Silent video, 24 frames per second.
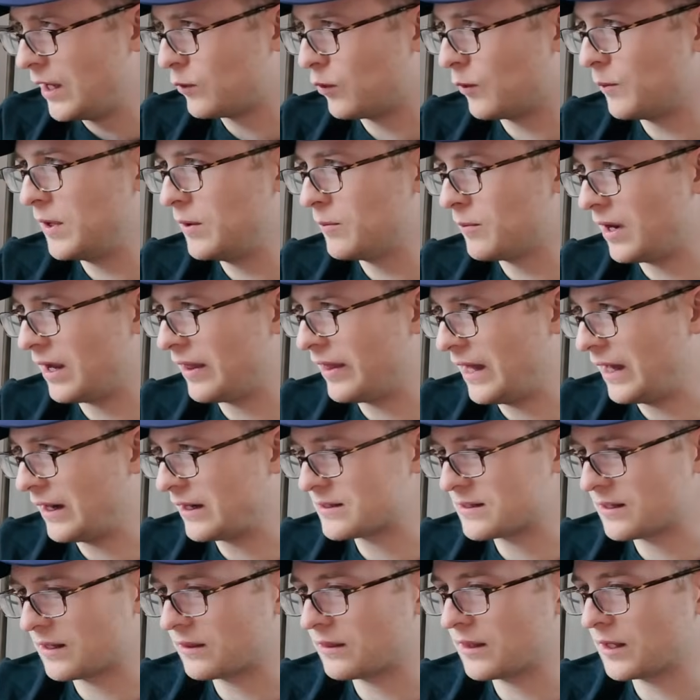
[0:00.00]
What I mean by that
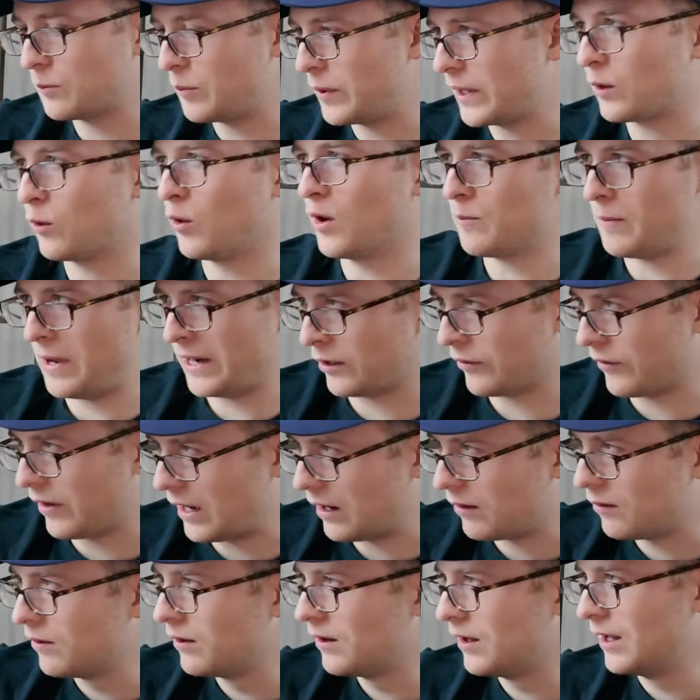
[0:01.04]
is like think Bitcoin MakerDAO,
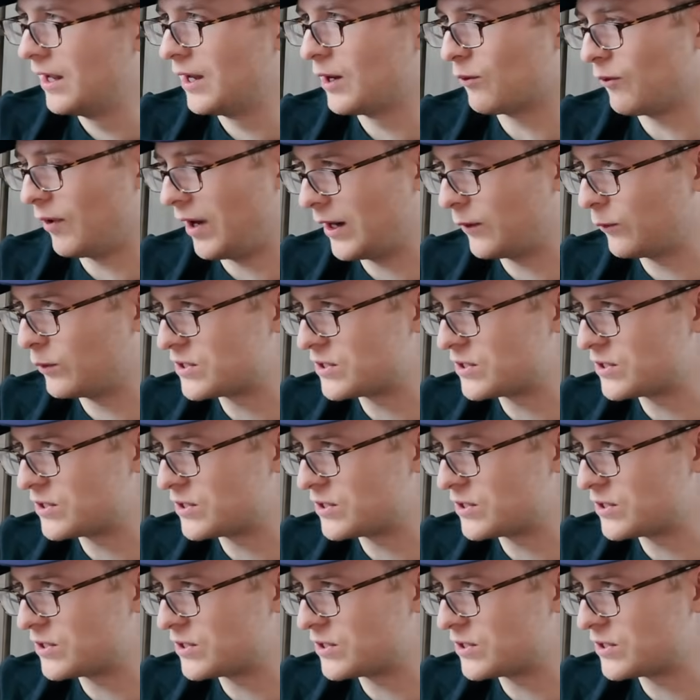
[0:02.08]
right?